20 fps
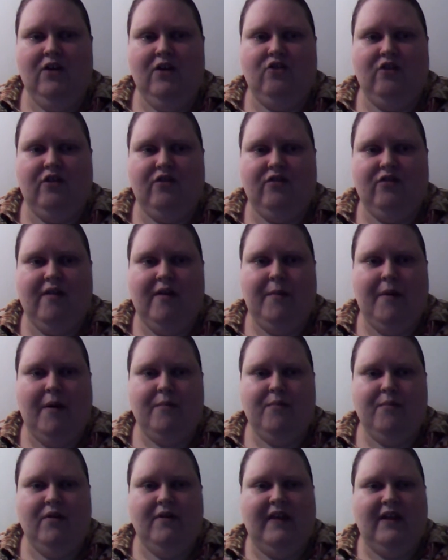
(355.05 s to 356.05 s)
just
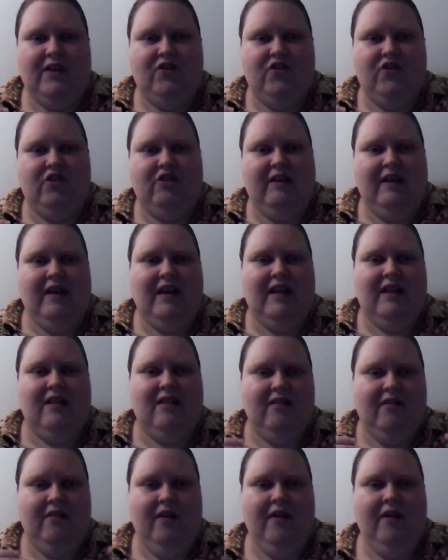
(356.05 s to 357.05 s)
remember that she
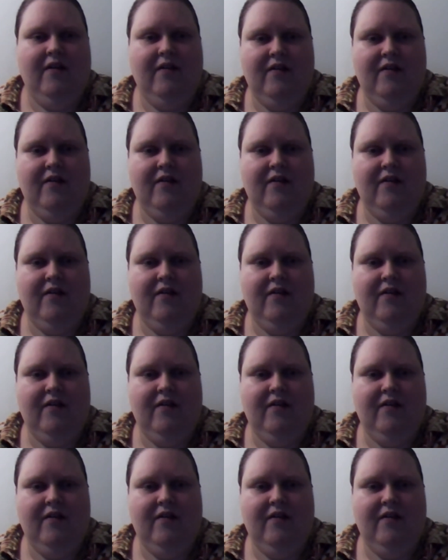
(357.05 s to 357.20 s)
can